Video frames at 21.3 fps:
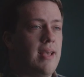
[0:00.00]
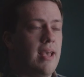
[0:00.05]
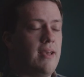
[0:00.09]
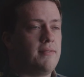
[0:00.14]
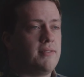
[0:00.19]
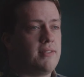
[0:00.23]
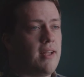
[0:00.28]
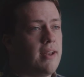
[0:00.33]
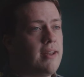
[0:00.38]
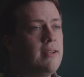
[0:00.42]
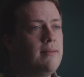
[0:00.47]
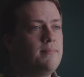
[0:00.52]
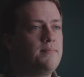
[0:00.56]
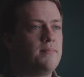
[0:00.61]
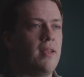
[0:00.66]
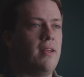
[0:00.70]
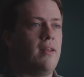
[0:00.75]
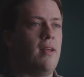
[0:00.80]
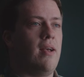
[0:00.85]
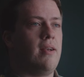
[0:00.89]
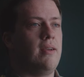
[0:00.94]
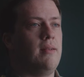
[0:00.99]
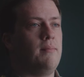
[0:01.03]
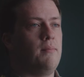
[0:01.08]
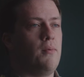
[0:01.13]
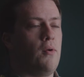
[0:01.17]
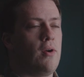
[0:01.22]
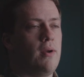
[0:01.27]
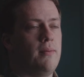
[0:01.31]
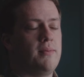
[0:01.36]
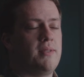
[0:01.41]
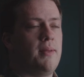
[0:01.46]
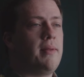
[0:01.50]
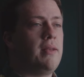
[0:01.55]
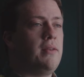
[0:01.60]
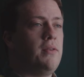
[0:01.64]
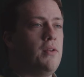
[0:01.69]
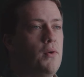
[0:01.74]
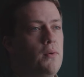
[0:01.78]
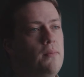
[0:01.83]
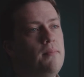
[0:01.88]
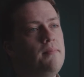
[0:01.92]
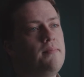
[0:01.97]
day of study and I can program something
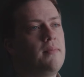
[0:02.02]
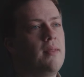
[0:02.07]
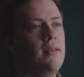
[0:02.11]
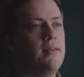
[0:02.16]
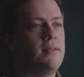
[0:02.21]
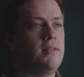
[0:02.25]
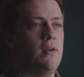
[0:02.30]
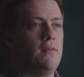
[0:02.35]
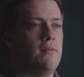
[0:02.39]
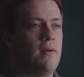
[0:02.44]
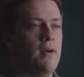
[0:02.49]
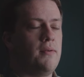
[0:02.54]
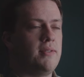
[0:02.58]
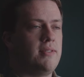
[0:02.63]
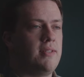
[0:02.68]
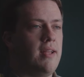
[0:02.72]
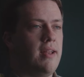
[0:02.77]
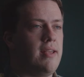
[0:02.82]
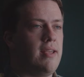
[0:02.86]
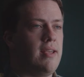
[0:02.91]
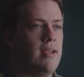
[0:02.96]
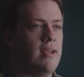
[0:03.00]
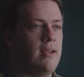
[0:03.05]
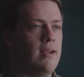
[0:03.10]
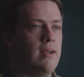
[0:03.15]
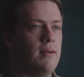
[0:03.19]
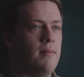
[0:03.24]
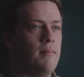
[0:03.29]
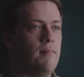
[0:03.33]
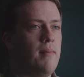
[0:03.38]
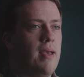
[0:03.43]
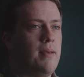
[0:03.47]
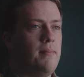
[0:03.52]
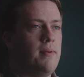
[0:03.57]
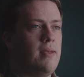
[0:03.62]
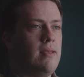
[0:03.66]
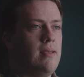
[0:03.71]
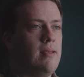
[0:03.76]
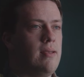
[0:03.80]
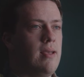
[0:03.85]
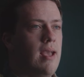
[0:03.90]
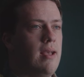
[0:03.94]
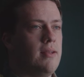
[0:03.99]
new. So if I was studying
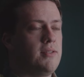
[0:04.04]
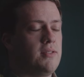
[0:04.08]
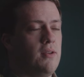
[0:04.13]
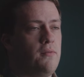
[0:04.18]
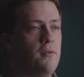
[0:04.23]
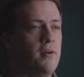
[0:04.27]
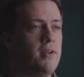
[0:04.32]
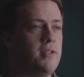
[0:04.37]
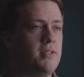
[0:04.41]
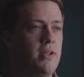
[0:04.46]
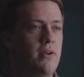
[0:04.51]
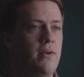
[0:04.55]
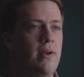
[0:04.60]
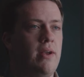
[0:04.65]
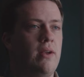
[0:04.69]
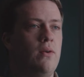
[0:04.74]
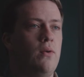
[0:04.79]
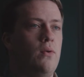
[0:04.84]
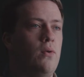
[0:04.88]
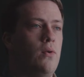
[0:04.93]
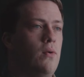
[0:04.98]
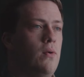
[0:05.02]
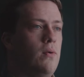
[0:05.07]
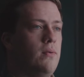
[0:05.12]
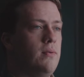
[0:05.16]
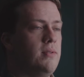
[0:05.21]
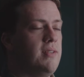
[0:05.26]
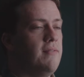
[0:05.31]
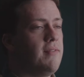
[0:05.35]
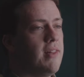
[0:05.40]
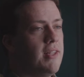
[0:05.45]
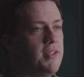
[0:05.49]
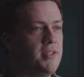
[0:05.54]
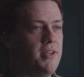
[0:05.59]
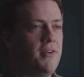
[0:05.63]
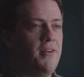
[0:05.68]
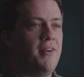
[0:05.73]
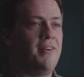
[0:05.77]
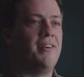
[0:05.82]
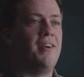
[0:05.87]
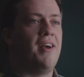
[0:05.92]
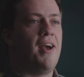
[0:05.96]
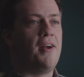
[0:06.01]
maybe software engineering or civil
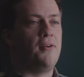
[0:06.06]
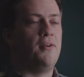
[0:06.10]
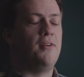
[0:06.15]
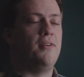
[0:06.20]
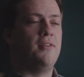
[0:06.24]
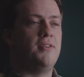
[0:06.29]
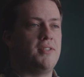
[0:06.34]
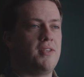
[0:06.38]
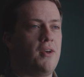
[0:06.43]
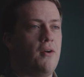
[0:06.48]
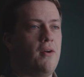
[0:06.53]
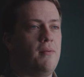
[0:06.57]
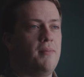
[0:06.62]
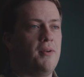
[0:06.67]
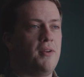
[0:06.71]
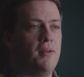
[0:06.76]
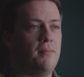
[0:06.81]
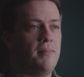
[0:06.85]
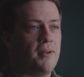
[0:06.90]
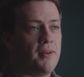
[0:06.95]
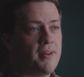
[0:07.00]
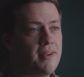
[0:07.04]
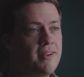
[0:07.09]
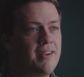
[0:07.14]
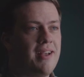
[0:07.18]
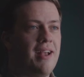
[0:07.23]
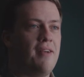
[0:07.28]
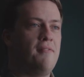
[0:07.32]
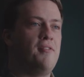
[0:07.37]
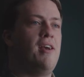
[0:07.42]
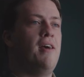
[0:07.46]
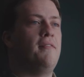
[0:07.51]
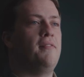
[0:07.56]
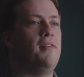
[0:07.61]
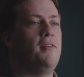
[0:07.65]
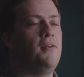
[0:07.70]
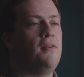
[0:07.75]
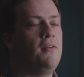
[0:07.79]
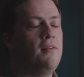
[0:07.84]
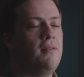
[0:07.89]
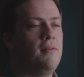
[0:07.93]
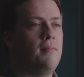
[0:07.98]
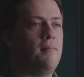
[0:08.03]
engineering, I couldn't just go and build a building every
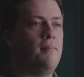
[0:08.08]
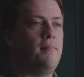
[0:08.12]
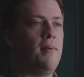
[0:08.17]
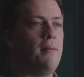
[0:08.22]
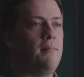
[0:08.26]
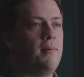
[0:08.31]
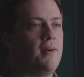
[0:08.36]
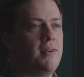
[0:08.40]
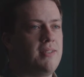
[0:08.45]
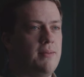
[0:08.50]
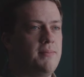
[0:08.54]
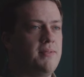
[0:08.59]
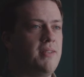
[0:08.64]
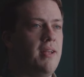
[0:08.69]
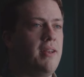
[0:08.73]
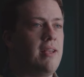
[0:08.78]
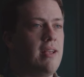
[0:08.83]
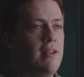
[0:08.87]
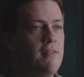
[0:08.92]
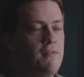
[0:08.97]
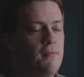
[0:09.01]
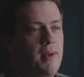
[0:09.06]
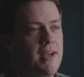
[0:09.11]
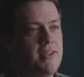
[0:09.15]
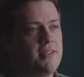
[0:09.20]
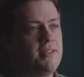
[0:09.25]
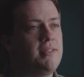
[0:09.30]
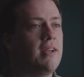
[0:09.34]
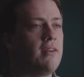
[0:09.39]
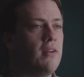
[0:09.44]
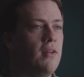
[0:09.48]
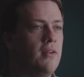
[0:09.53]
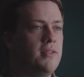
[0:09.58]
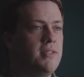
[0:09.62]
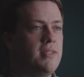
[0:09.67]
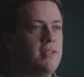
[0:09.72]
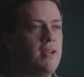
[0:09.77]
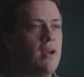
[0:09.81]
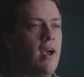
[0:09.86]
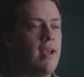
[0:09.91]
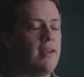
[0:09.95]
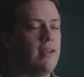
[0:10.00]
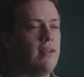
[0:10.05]
afternoon. But because I'm studying information
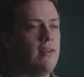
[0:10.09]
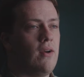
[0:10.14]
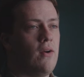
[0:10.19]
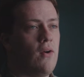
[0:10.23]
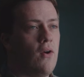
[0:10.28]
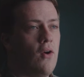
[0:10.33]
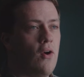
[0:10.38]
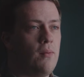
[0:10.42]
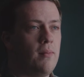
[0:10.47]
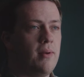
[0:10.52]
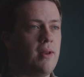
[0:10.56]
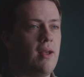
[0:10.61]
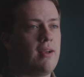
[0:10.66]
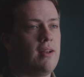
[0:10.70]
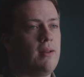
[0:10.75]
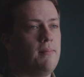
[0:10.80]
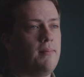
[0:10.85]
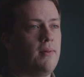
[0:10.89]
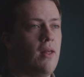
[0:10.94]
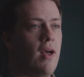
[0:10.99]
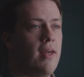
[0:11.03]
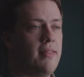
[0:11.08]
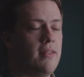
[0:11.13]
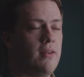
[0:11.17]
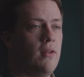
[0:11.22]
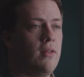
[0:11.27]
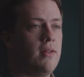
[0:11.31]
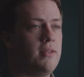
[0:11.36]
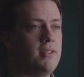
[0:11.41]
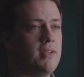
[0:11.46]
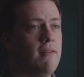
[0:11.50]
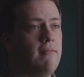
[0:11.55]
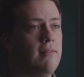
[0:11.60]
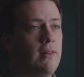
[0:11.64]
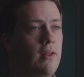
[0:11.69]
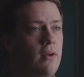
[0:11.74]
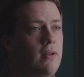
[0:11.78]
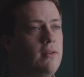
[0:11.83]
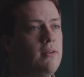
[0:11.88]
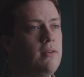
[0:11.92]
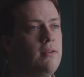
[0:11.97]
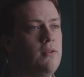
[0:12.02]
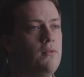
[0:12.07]
technology, I can go home and I can apply the knowledge I've
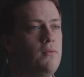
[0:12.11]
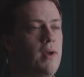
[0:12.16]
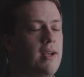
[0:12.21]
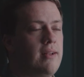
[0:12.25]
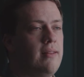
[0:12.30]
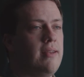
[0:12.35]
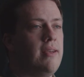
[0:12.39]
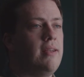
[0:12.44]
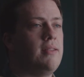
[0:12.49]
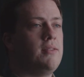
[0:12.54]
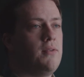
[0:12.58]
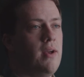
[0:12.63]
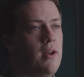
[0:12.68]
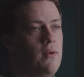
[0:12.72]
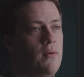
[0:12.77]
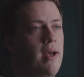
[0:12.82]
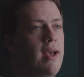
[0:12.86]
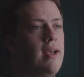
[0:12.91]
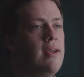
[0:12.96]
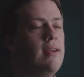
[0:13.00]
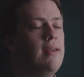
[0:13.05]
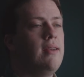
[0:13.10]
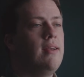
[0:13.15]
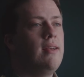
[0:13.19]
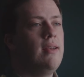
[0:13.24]
learnt directly and straight away.